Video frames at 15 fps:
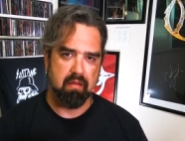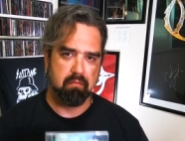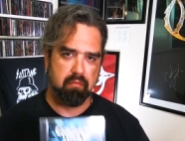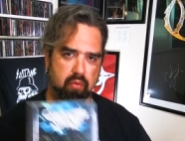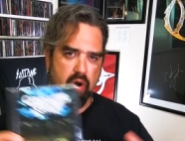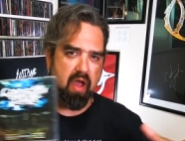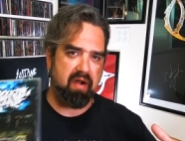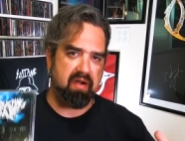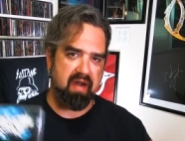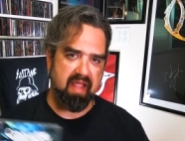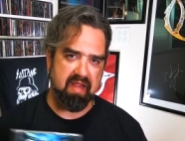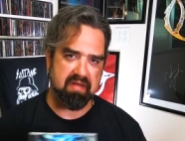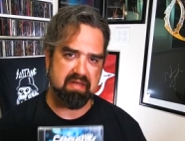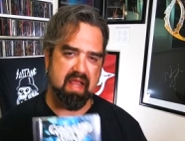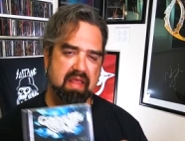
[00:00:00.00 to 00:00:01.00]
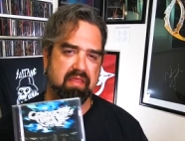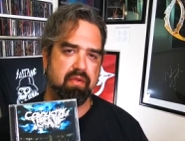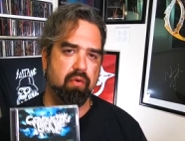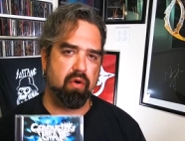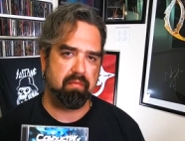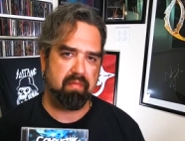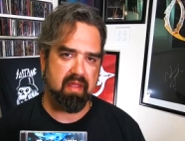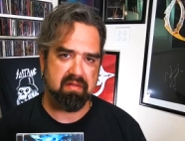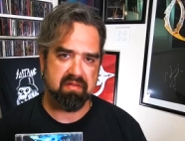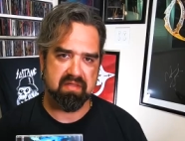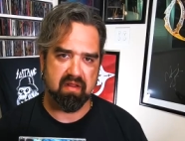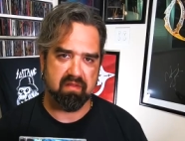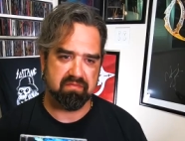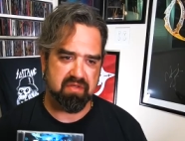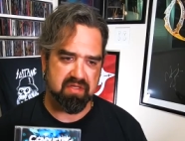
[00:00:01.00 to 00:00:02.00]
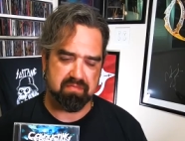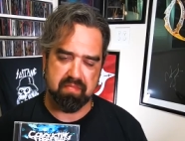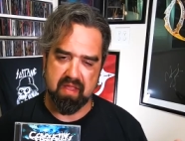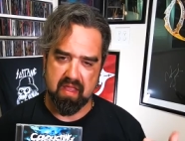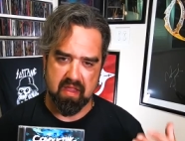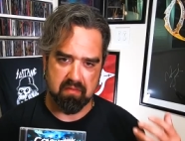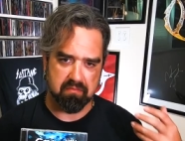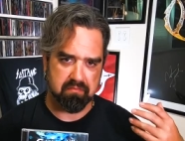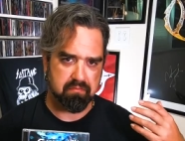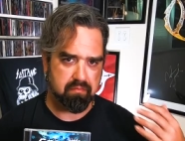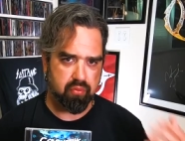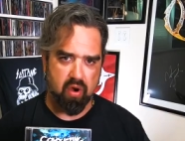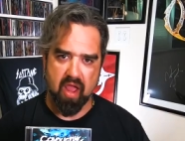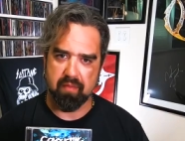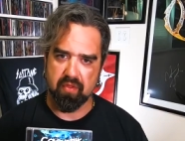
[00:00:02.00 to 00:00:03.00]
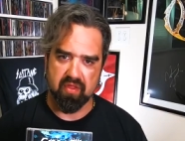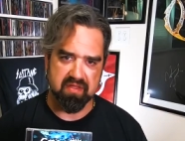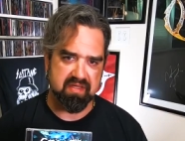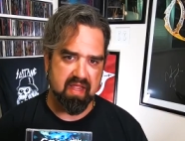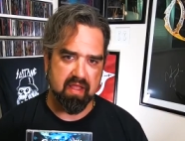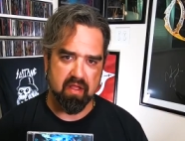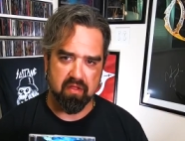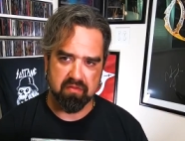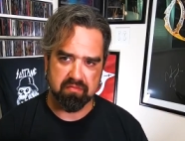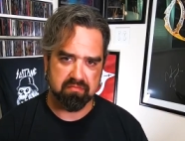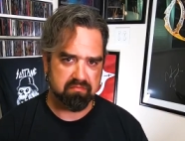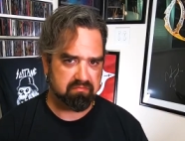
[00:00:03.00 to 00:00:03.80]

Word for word: broadening deathcore a bit. Instead of just being primal as hell,